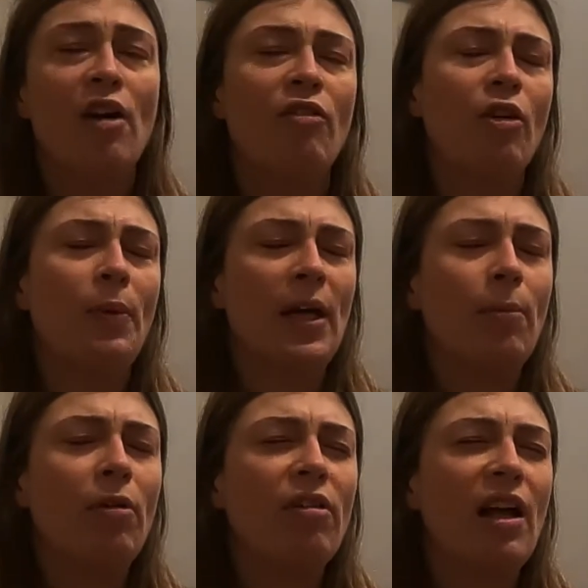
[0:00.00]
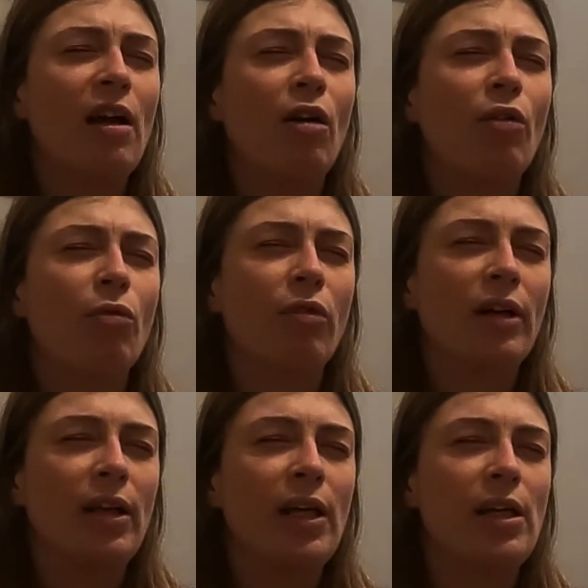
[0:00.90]
For people that are
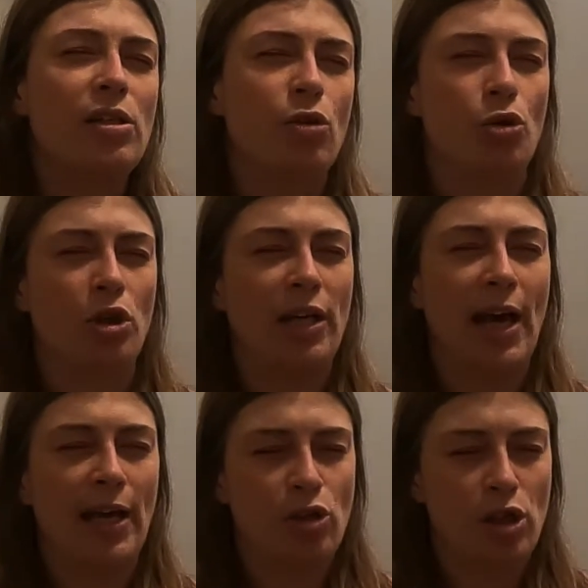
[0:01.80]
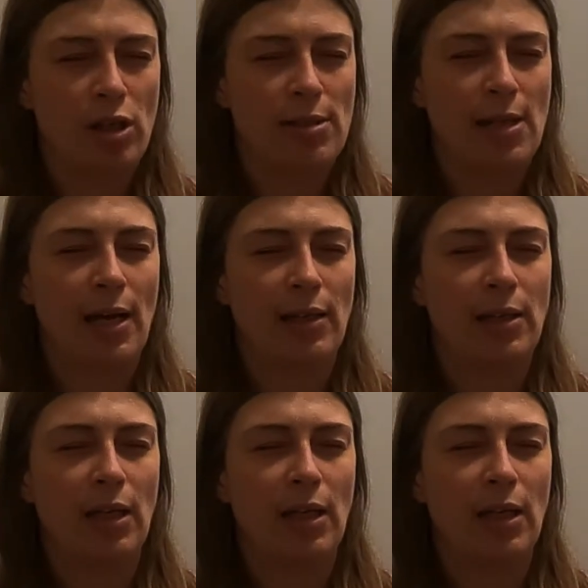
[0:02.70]
really socially anxious and,